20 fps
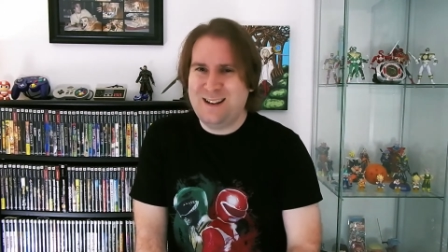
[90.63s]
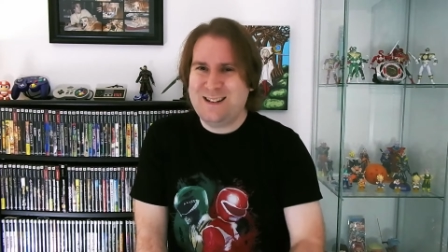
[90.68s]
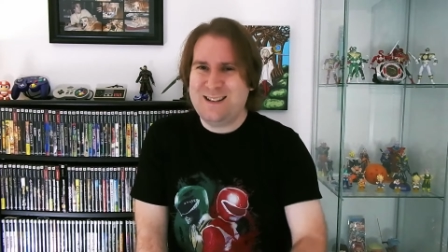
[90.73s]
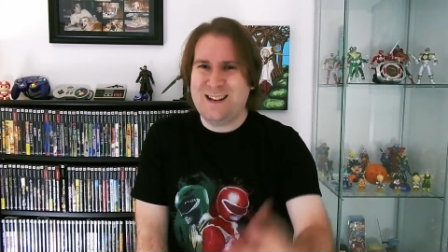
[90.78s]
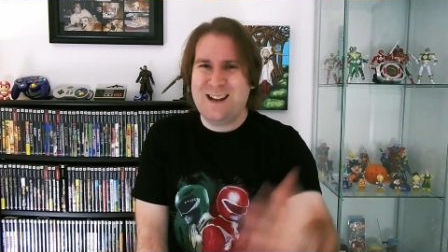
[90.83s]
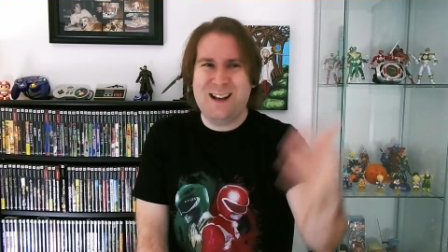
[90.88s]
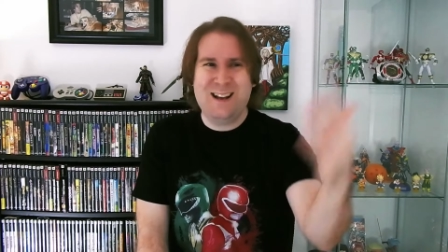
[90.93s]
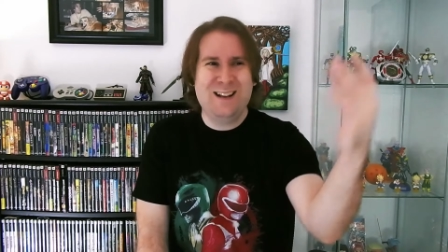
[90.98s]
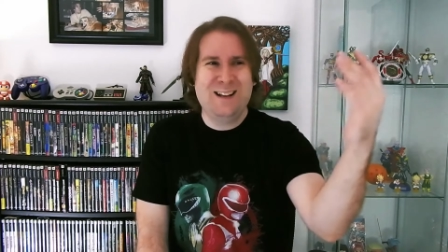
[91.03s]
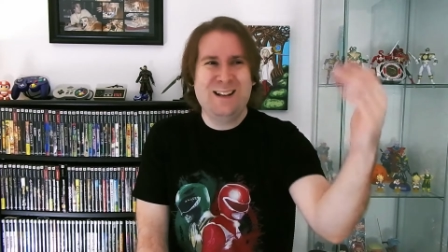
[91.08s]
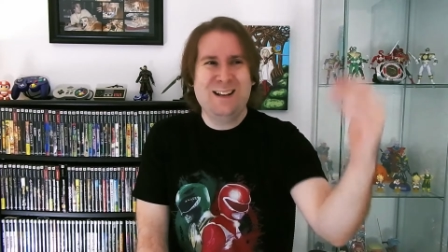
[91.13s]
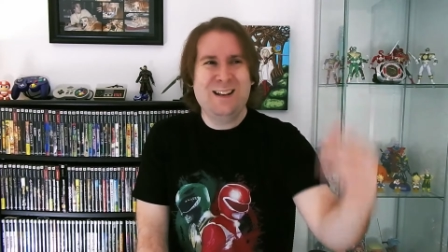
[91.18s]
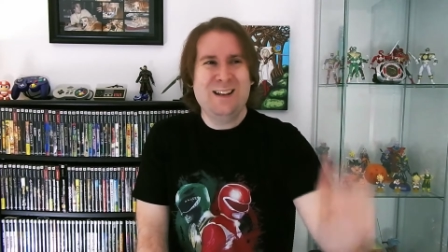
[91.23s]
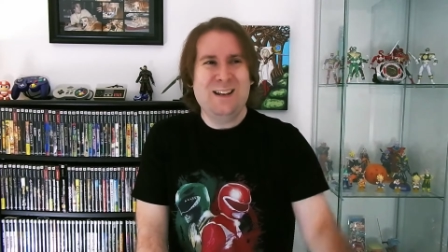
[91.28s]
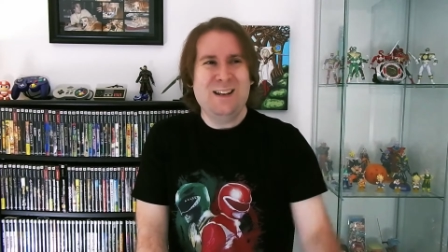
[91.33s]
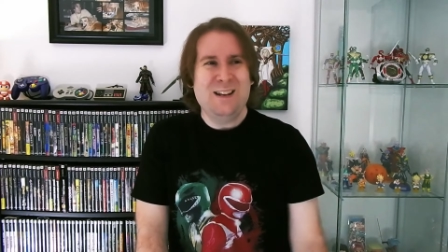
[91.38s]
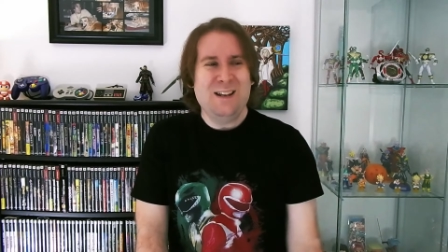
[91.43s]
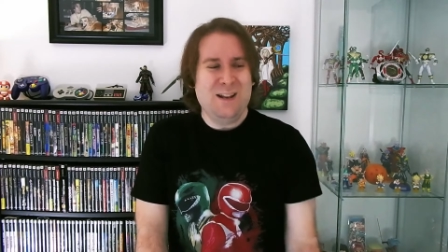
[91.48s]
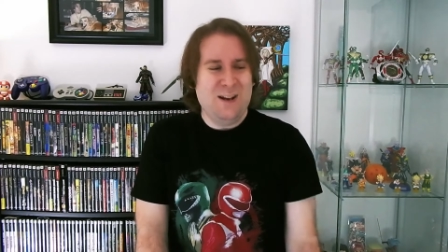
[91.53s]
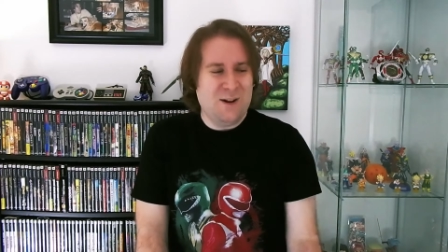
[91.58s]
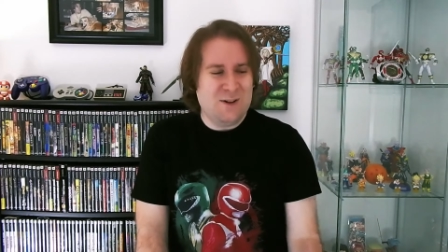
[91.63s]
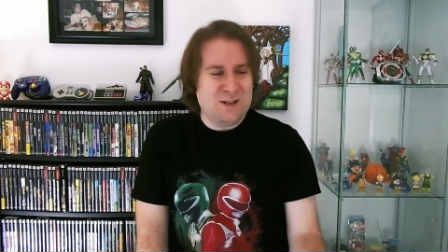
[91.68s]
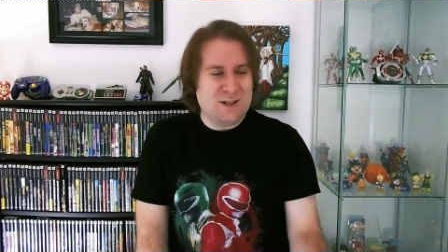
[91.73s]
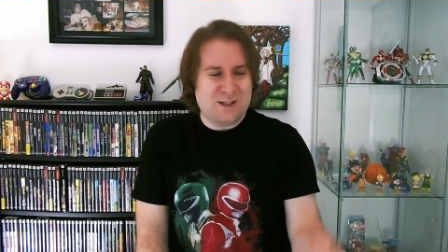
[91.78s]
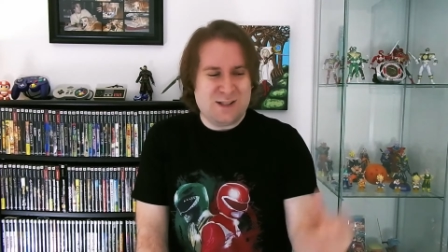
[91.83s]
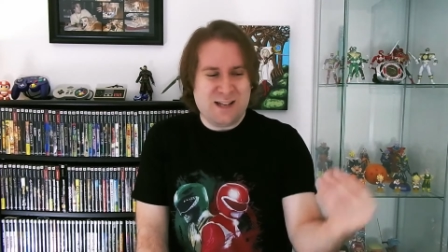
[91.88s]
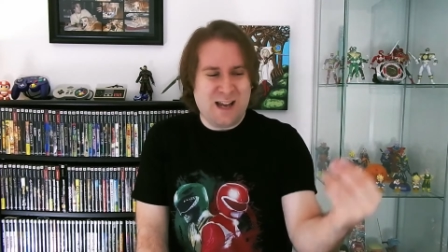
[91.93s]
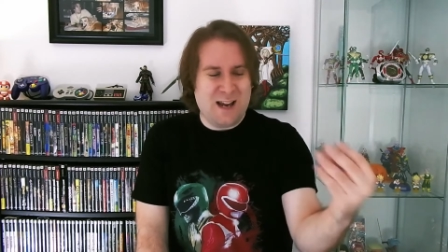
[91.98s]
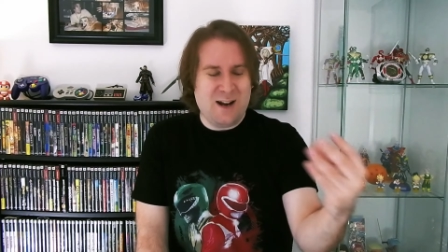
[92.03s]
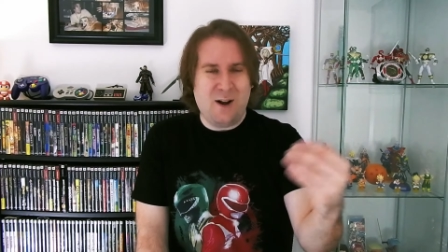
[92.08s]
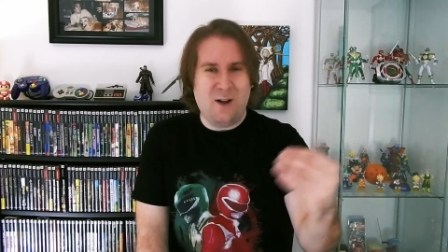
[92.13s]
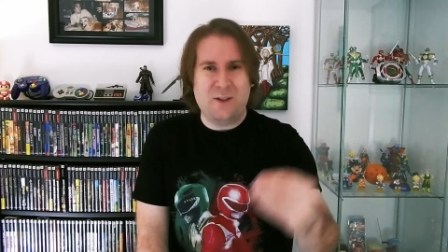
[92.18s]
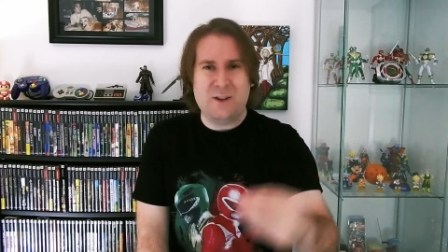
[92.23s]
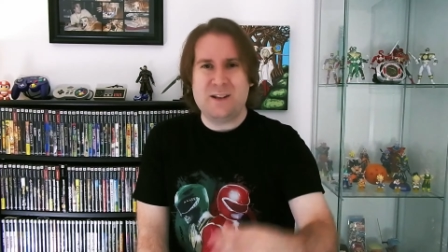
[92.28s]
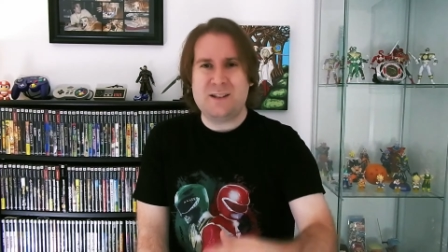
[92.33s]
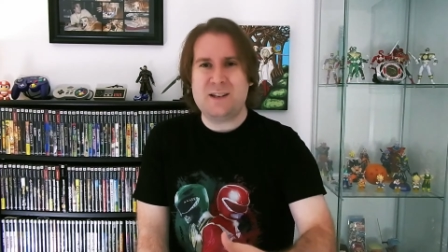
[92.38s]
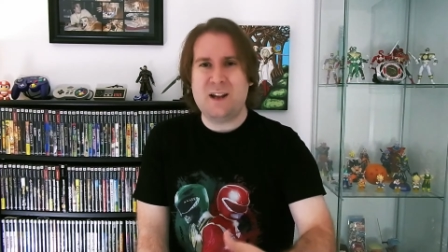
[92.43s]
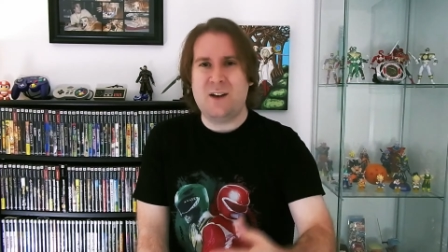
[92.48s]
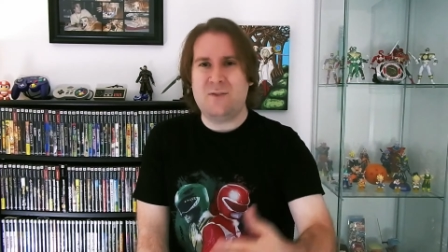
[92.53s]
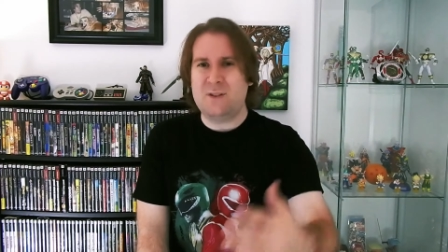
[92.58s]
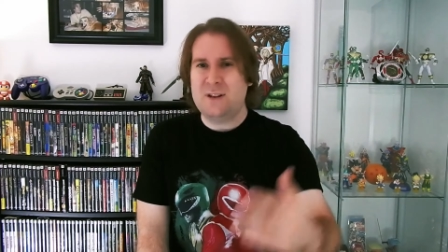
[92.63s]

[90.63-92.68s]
and, uh, you know, just saying all these stuff.